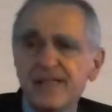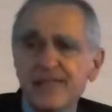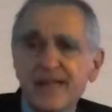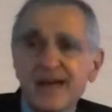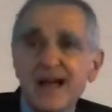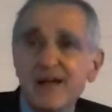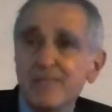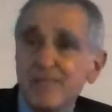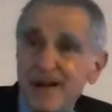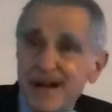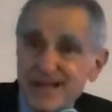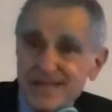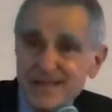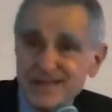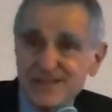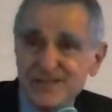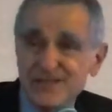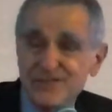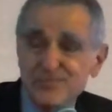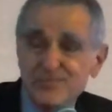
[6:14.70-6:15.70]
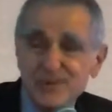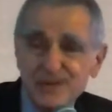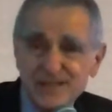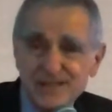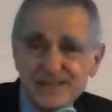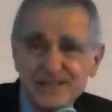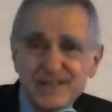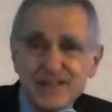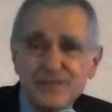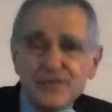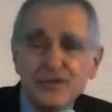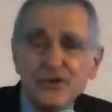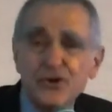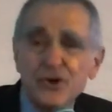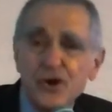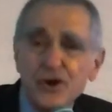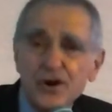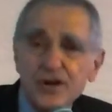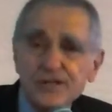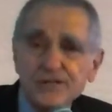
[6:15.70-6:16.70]
The hypothesis was that the
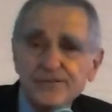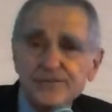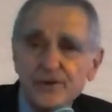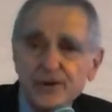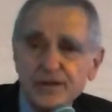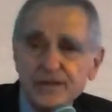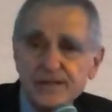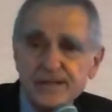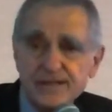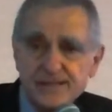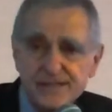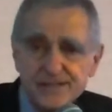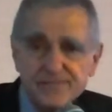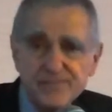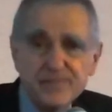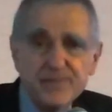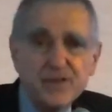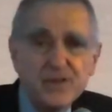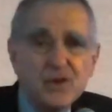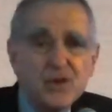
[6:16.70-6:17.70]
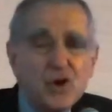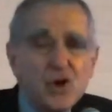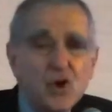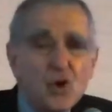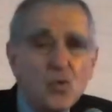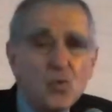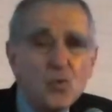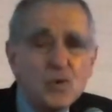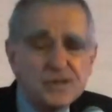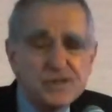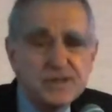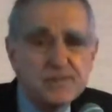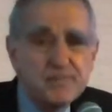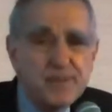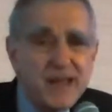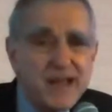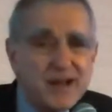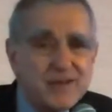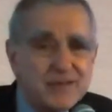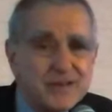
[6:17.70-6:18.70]
cause of autism was the
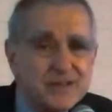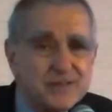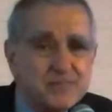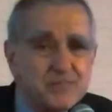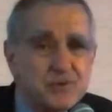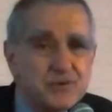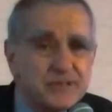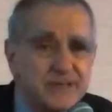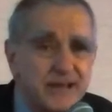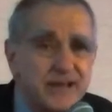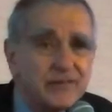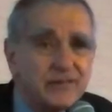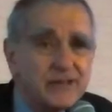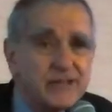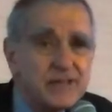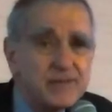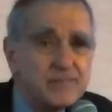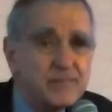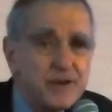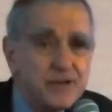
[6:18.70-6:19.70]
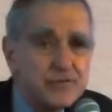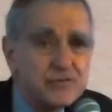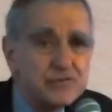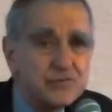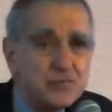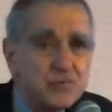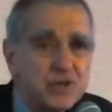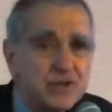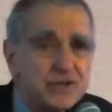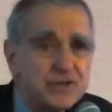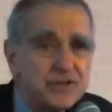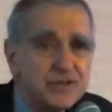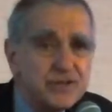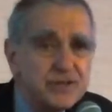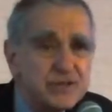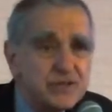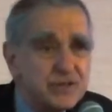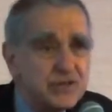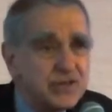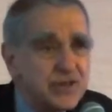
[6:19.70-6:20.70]
parent, particularly the mother's wish
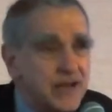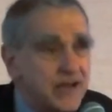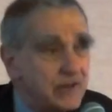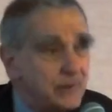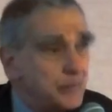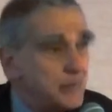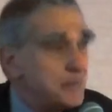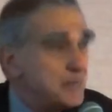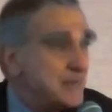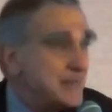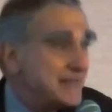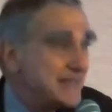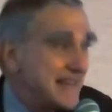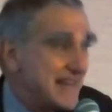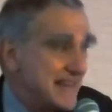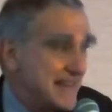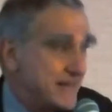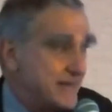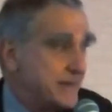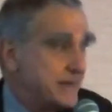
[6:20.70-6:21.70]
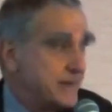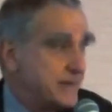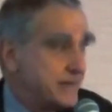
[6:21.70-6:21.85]
that the child would be dead.